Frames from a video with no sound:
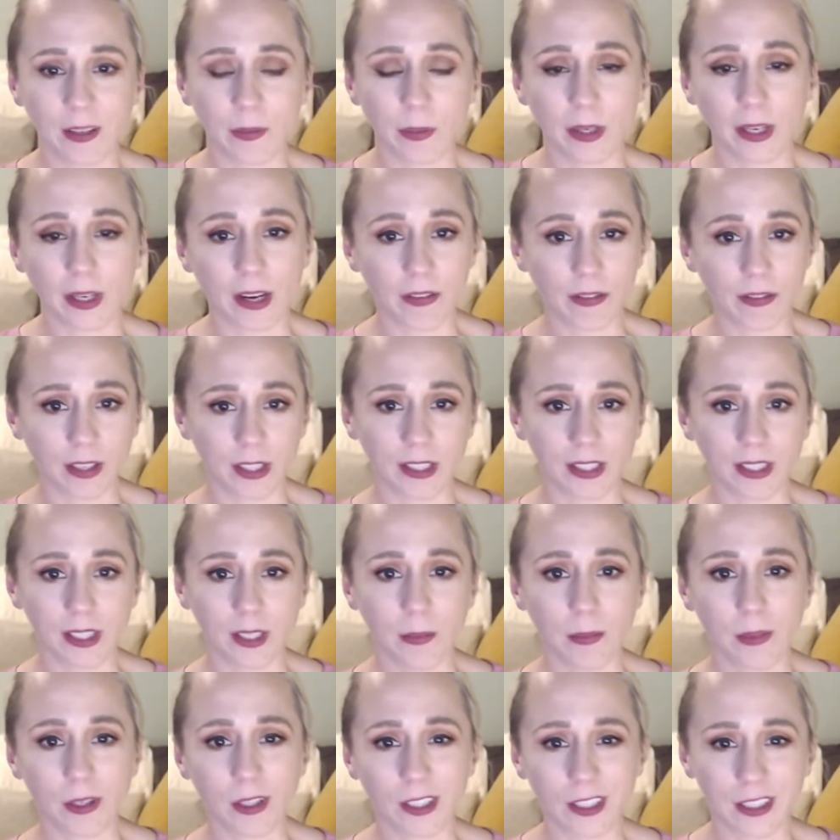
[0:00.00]
We're not friends
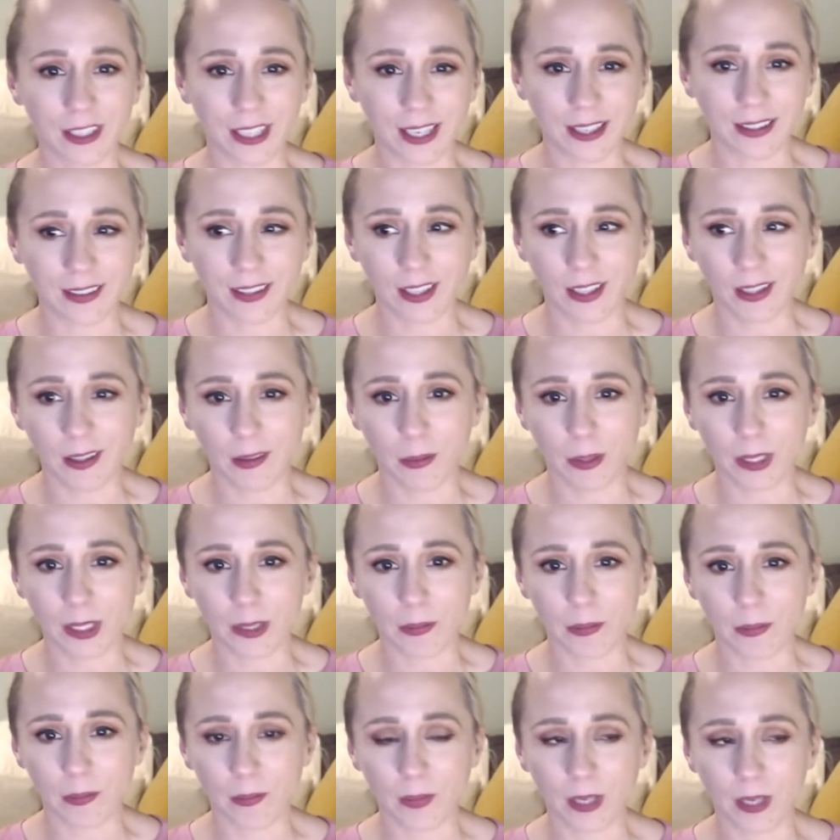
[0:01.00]
anymore, sadly. We
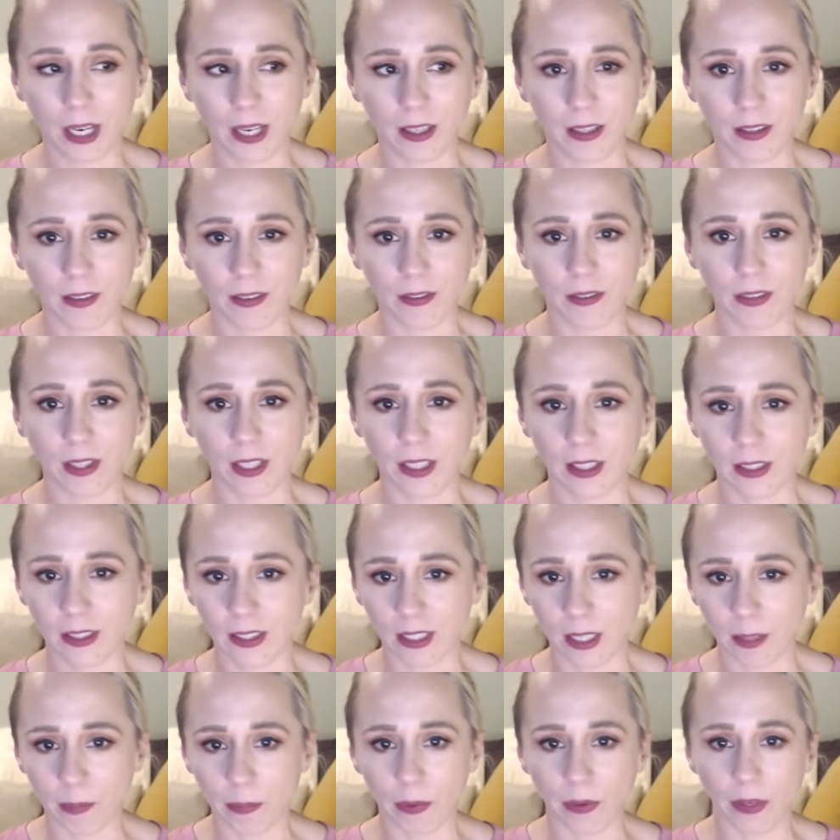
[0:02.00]
kind of, like,
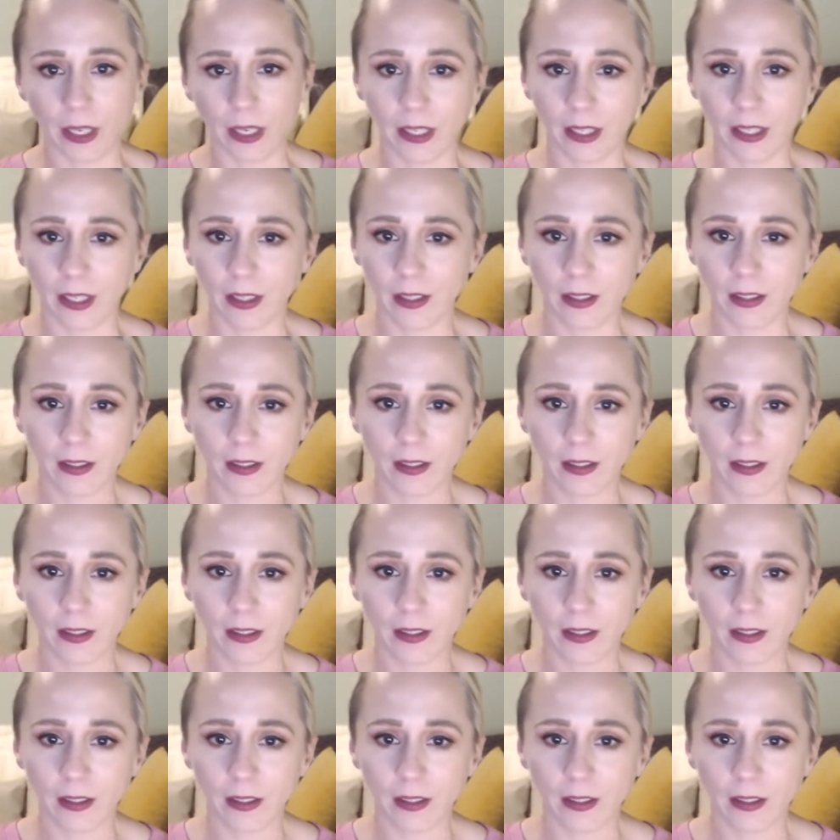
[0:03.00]
separated